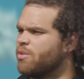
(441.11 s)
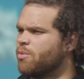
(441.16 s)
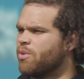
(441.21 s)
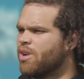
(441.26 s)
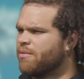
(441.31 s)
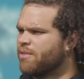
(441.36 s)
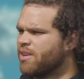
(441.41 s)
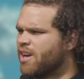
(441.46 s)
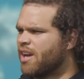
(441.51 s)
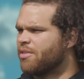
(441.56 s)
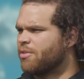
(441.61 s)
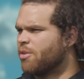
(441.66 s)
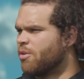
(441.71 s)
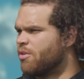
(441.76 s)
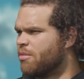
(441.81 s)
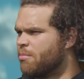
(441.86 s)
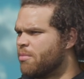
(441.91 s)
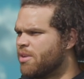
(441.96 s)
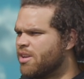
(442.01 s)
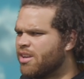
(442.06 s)
Whatever got
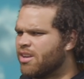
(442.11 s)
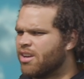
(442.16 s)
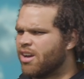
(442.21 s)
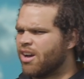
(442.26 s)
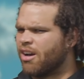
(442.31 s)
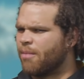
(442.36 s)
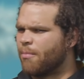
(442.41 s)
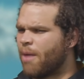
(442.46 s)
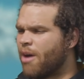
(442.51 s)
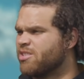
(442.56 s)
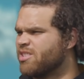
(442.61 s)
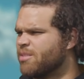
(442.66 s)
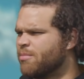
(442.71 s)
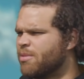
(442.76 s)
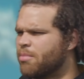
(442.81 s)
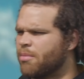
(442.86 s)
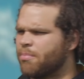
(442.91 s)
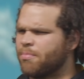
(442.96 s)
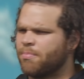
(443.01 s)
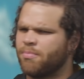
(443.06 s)
thrown at me, um, I was
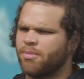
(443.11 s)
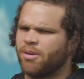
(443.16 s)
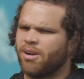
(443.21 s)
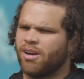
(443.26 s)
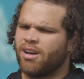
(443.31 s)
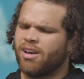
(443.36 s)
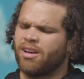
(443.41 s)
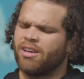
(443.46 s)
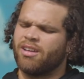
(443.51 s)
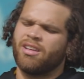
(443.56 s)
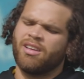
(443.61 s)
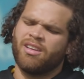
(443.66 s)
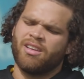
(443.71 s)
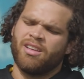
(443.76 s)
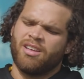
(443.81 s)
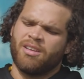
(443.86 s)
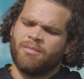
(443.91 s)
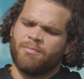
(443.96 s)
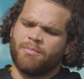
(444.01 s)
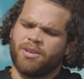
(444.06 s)
gonna be, uh,
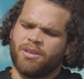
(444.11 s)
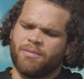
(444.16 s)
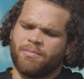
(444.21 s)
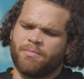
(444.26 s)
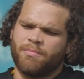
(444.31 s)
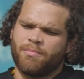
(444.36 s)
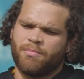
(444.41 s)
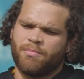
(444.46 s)
be